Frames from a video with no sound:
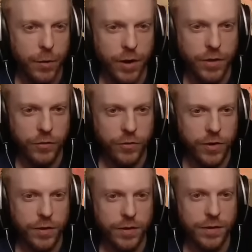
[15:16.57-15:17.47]
greed this.
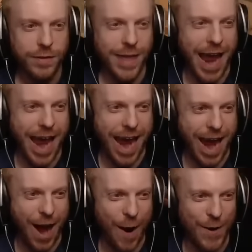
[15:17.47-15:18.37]

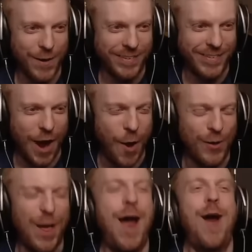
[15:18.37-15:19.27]
Ah, you're so
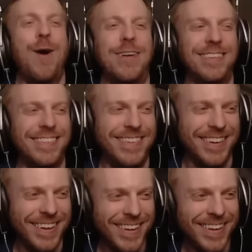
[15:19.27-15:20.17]

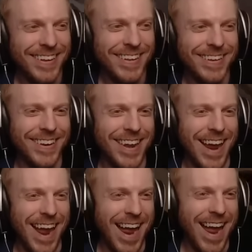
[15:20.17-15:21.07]
close!
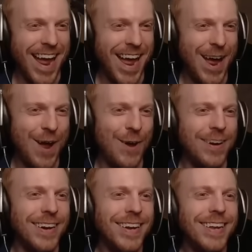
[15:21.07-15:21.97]

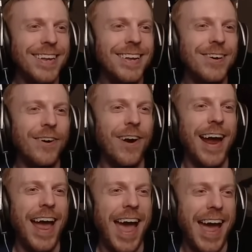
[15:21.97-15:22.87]
No! We
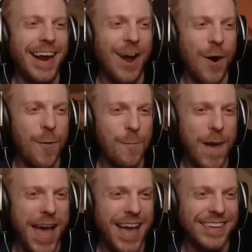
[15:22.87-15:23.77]
were at home
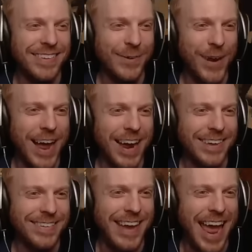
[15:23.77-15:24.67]
base and we
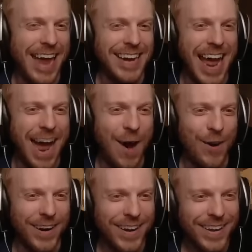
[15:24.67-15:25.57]
got tagged
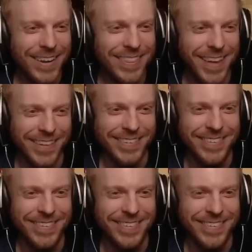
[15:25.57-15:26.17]
out. That